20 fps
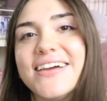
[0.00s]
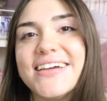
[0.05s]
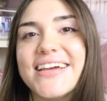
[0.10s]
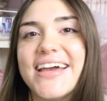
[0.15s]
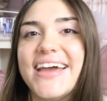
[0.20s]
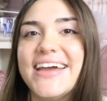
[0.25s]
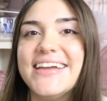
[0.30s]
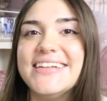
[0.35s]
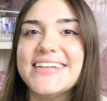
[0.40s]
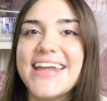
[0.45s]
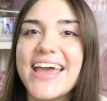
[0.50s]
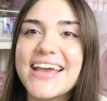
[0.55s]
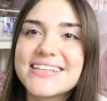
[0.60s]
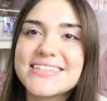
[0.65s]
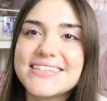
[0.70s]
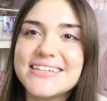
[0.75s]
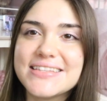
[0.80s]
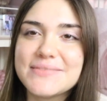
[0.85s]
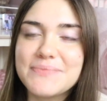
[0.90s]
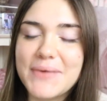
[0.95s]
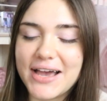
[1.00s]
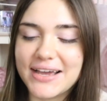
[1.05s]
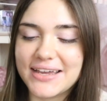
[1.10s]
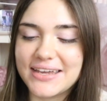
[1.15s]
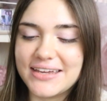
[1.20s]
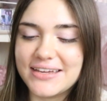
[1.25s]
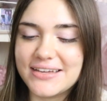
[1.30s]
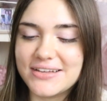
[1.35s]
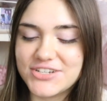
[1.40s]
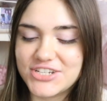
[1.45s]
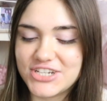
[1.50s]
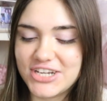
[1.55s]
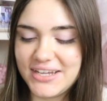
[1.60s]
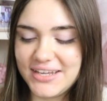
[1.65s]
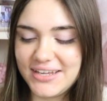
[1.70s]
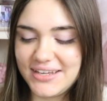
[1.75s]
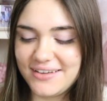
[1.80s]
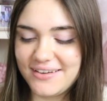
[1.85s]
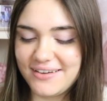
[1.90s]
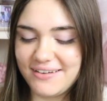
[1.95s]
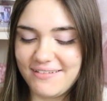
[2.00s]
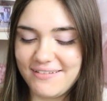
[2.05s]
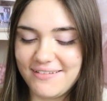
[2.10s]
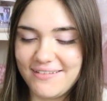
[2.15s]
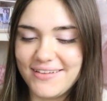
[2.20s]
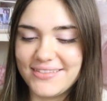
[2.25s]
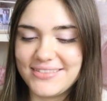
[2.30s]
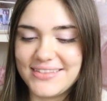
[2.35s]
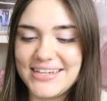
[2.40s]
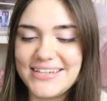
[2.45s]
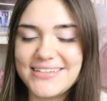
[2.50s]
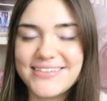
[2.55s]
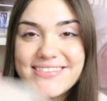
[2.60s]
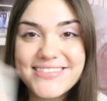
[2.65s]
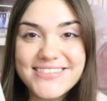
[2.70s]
Okay, next in the package are these